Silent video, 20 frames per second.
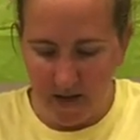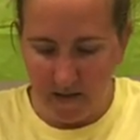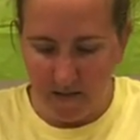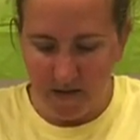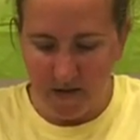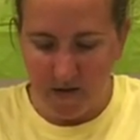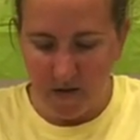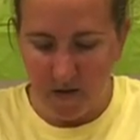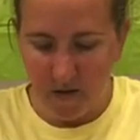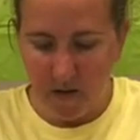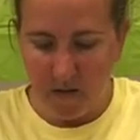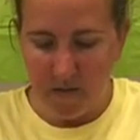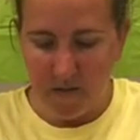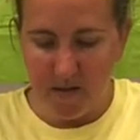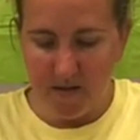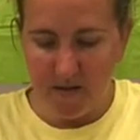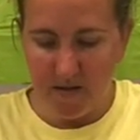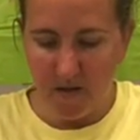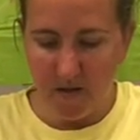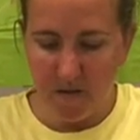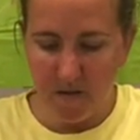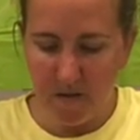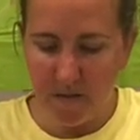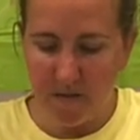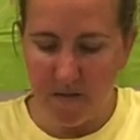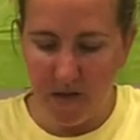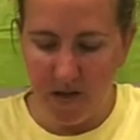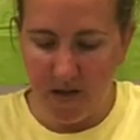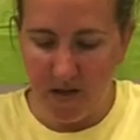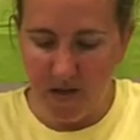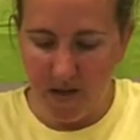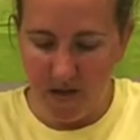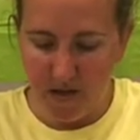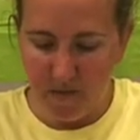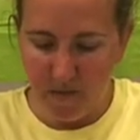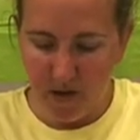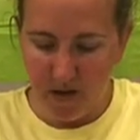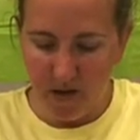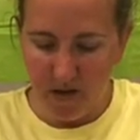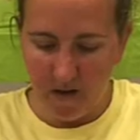So I'm going to start with my E and
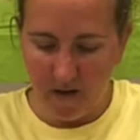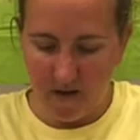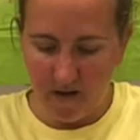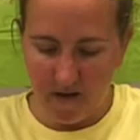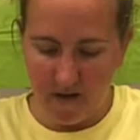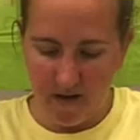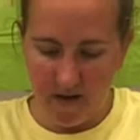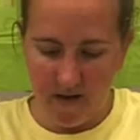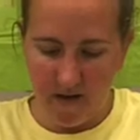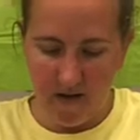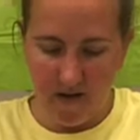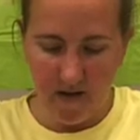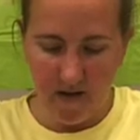my R.